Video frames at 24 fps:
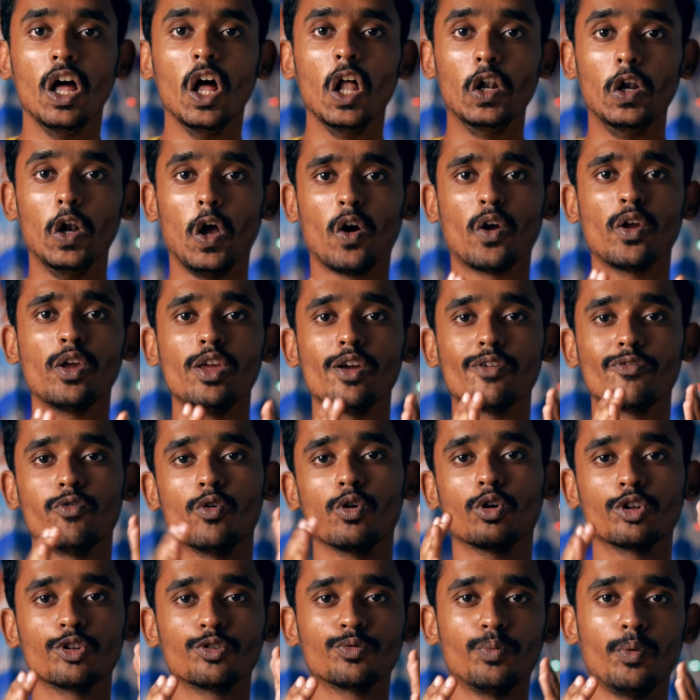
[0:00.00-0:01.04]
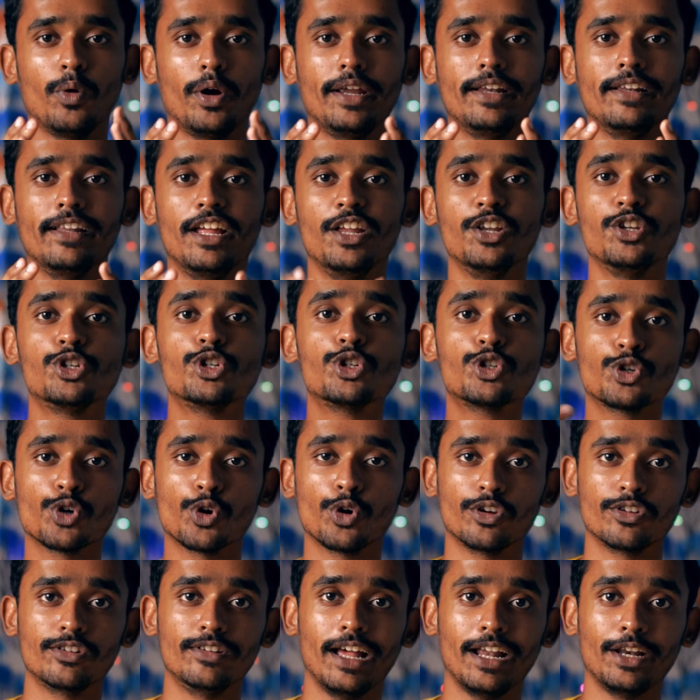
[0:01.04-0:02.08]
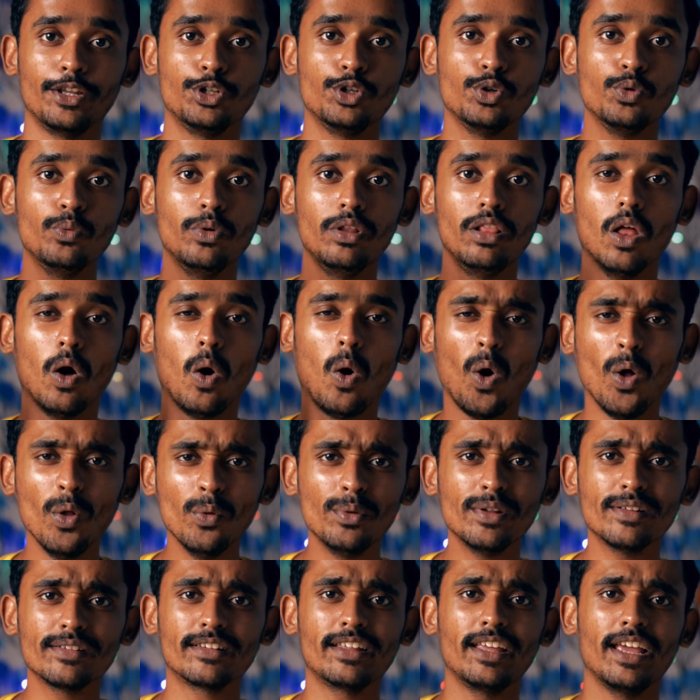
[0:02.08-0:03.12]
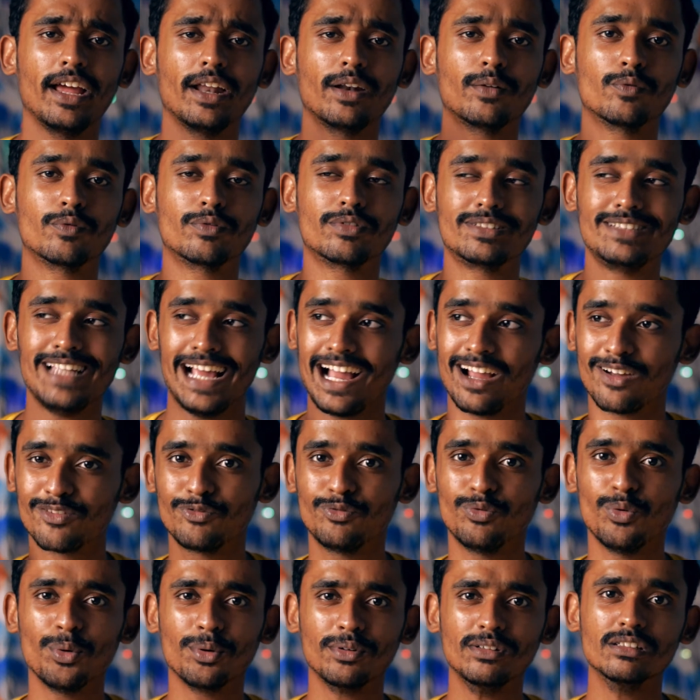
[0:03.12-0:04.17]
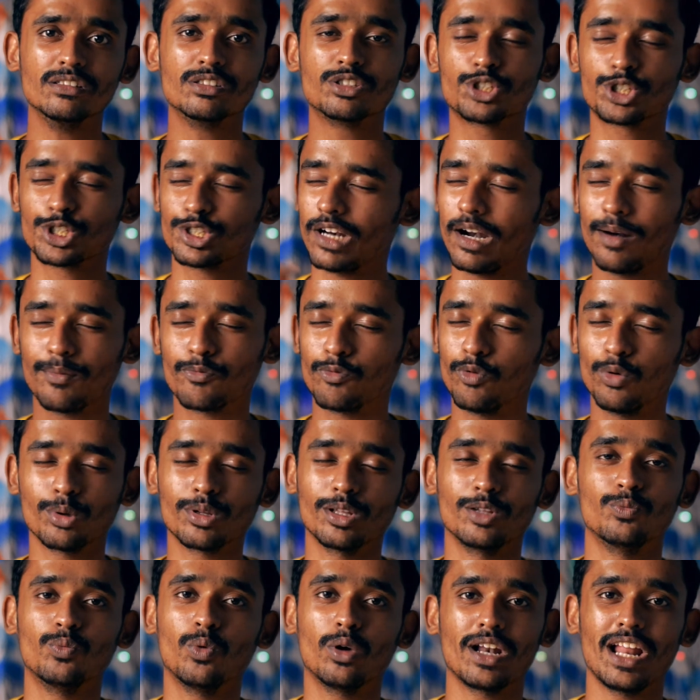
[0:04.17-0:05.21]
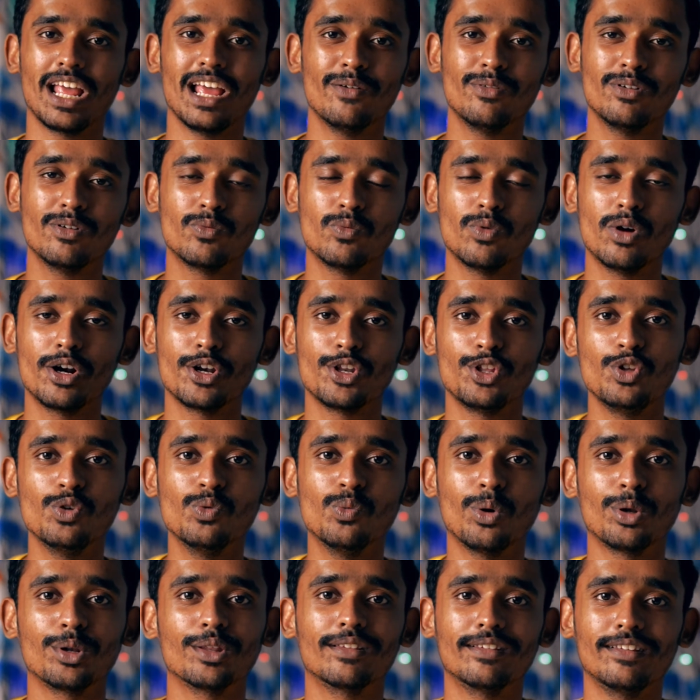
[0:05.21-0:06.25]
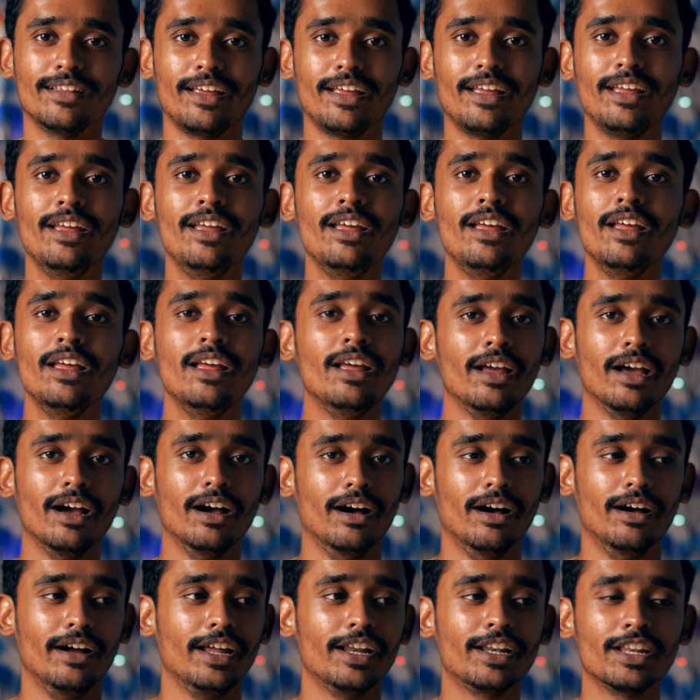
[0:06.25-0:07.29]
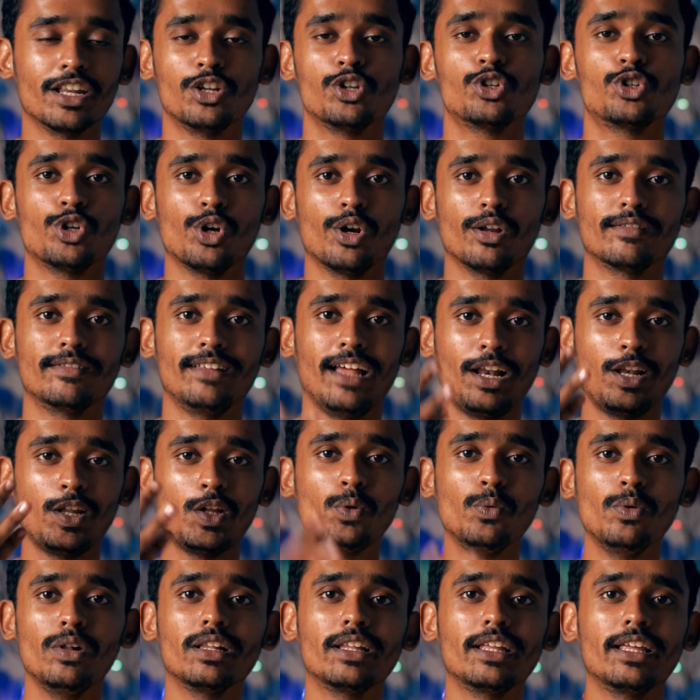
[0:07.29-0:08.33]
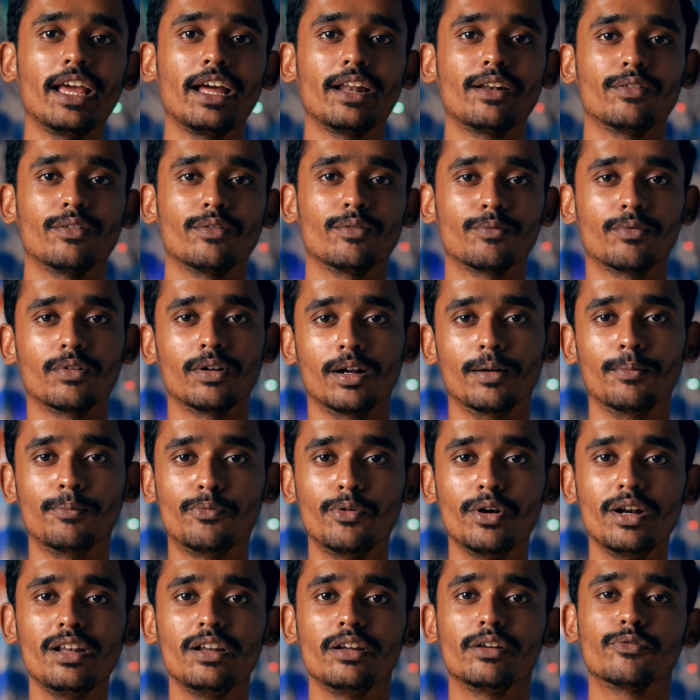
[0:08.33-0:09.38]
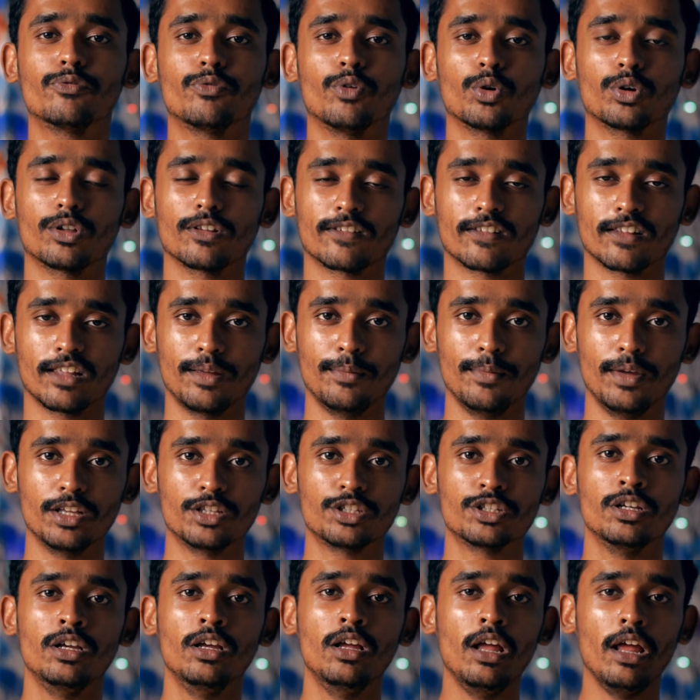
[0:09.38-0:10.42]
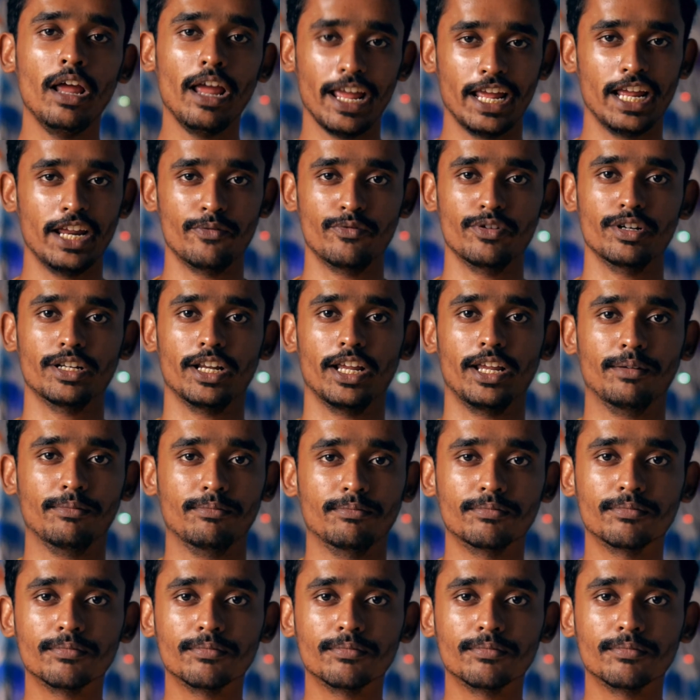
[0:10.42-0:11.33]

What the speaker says: Locking your focus point ensures that you will always get tack focus, sharp focus, whatever word you want to say. It ensures that you will get a brilliant focus image every time.